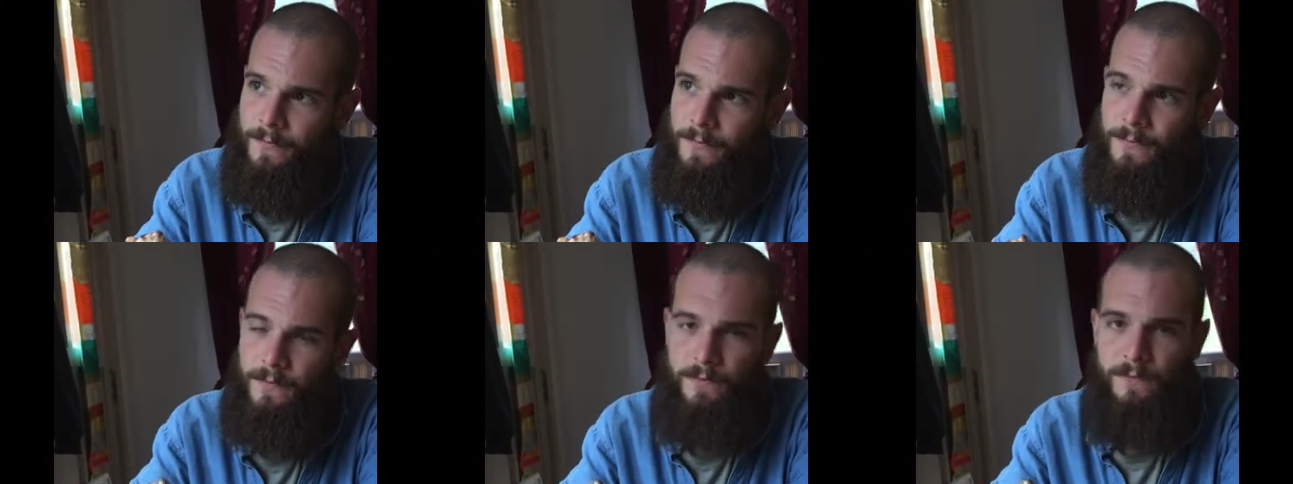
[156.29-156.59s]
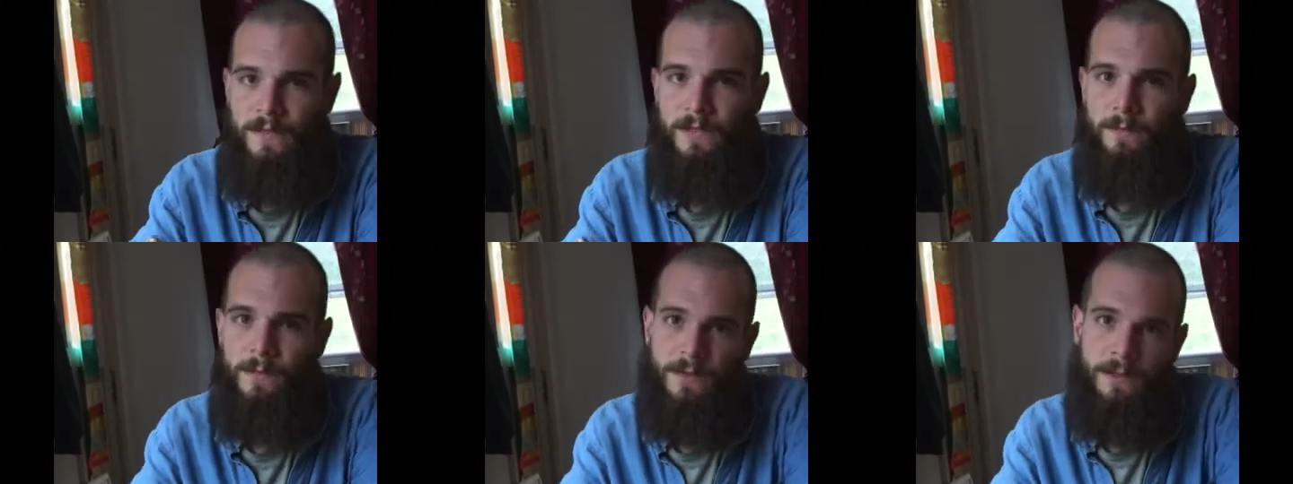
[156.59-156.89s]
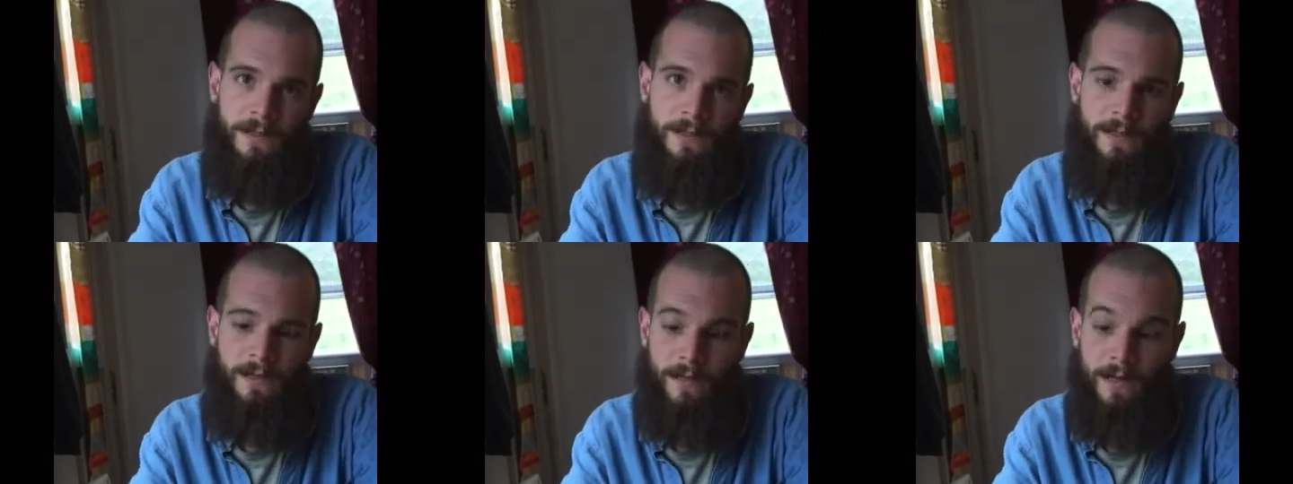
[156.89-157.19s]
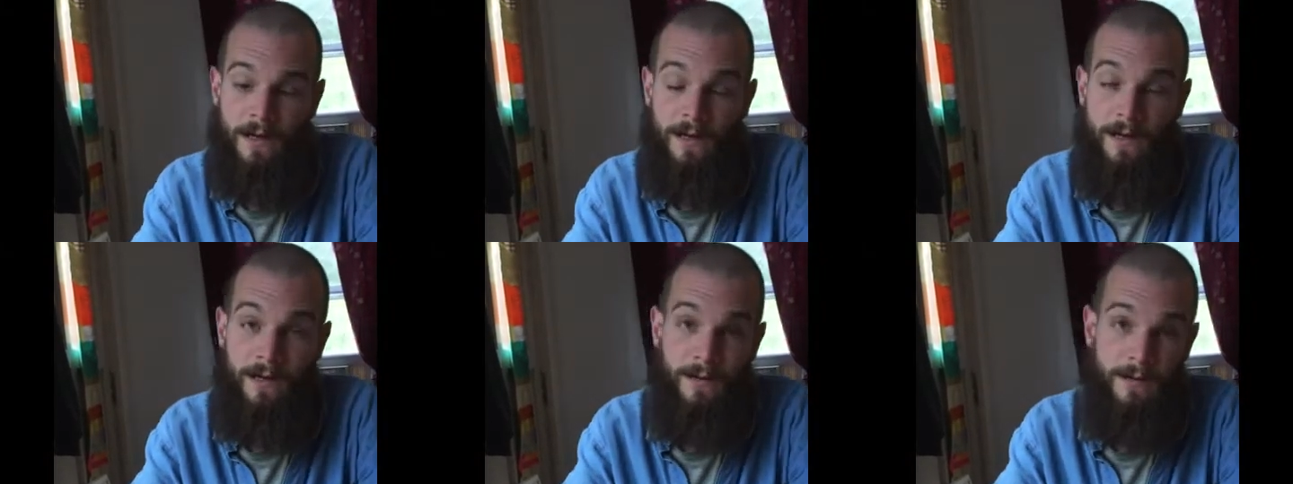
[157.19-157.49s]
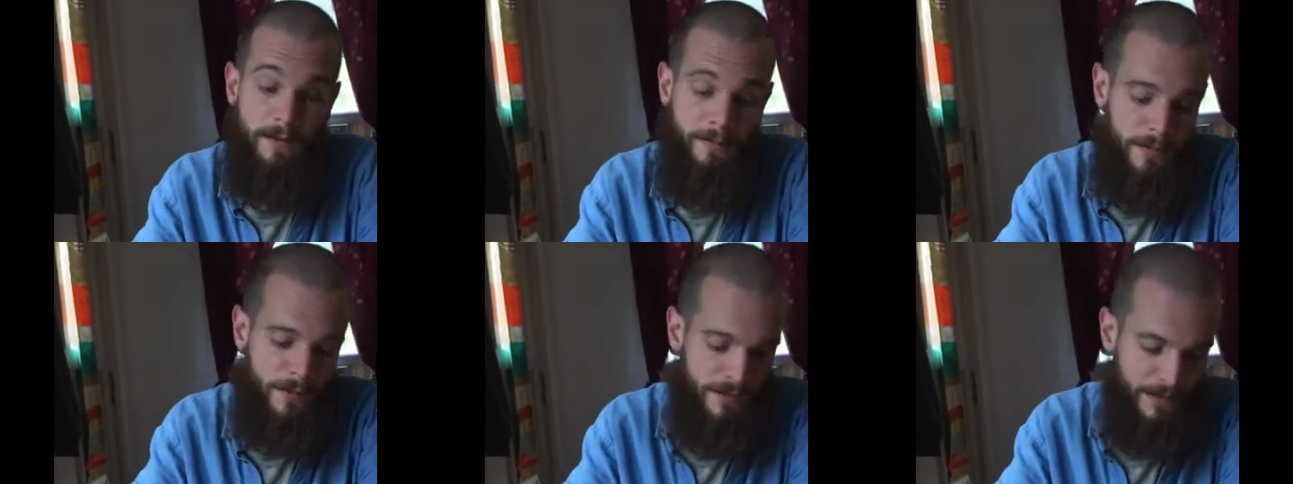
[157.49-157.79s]
So similar to like an eye on
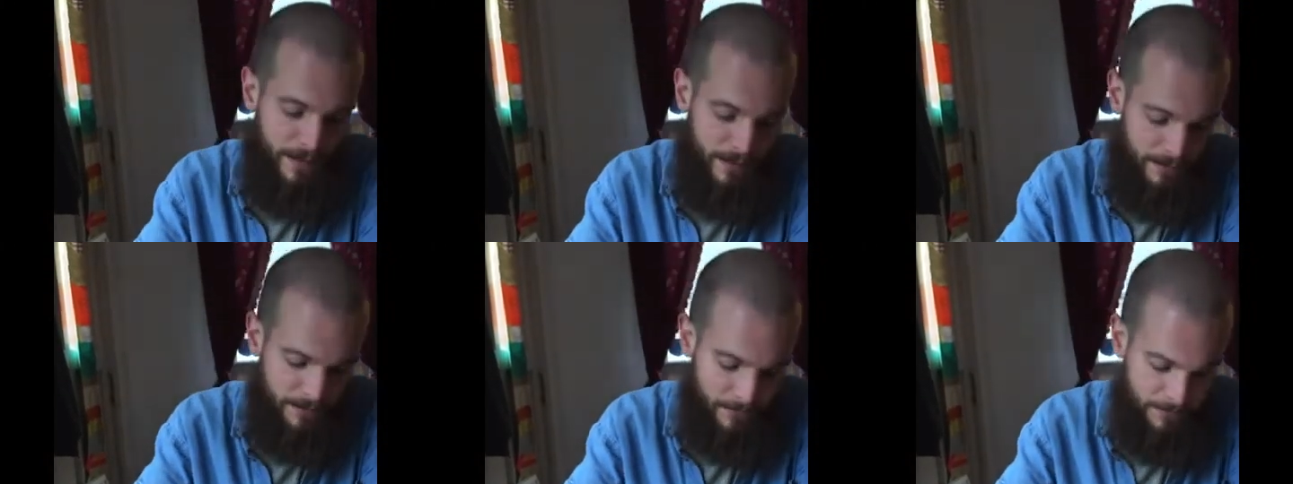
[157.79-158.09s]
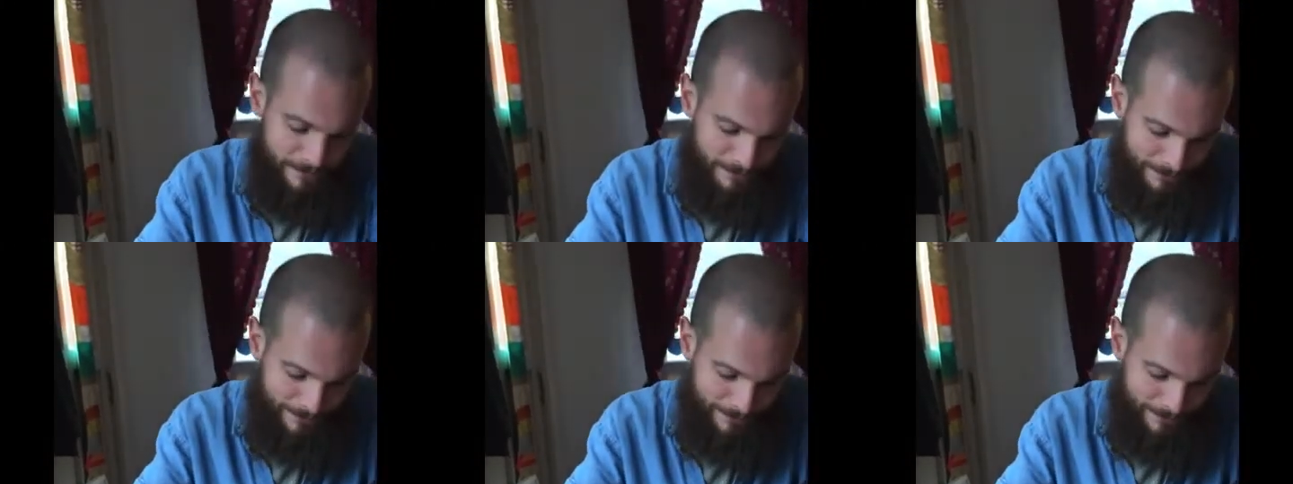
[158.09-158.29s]
a potato.